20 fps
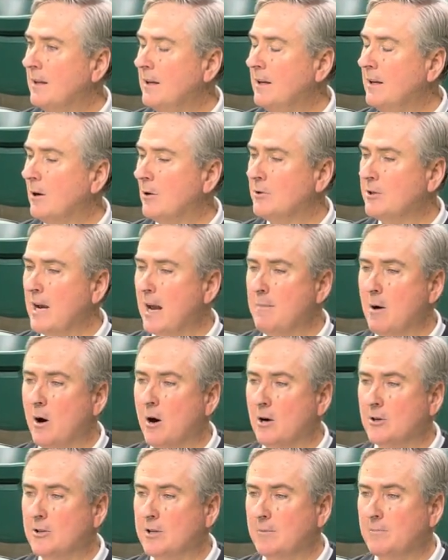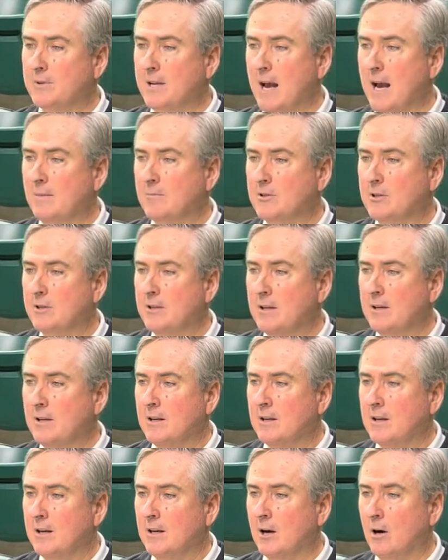you know, Jamar sometimes,
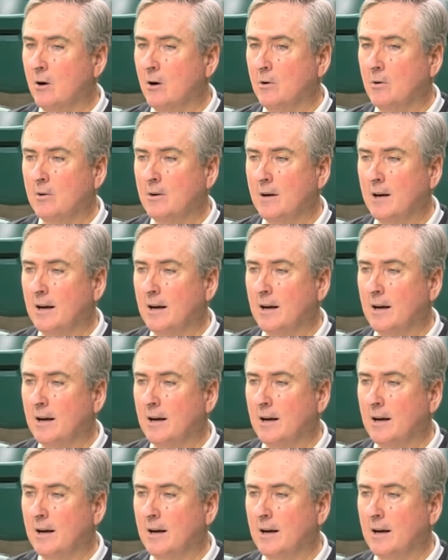you know,